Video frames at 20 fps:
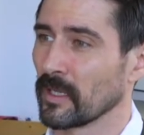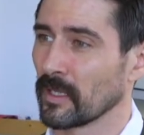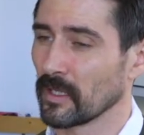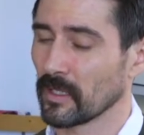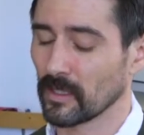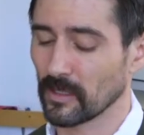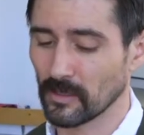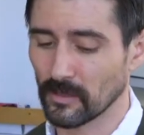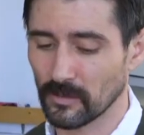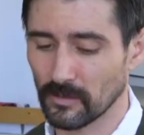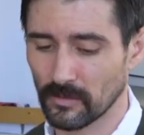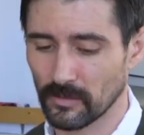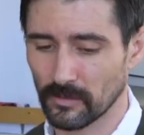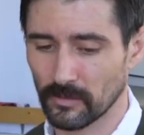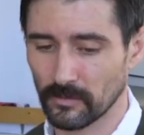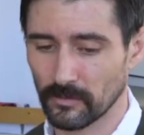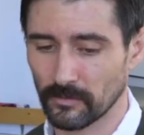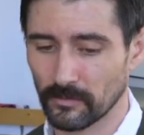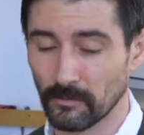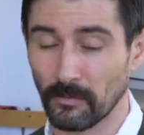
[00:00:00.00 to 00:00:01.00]
and
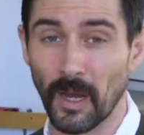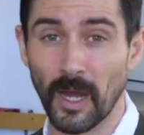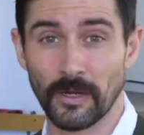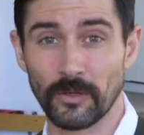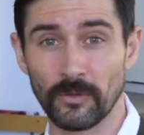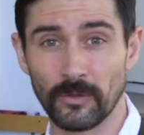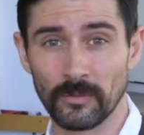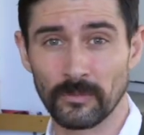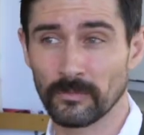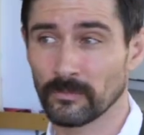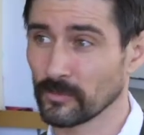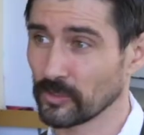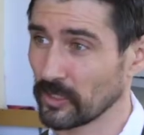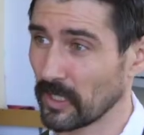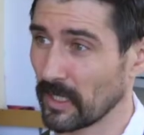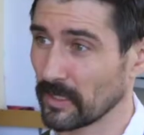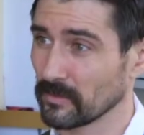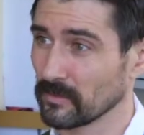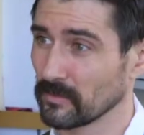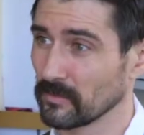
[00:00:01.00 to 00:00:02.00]
model
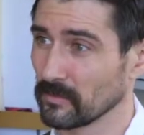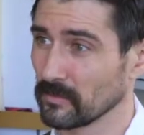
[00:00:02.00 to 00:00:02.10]
shots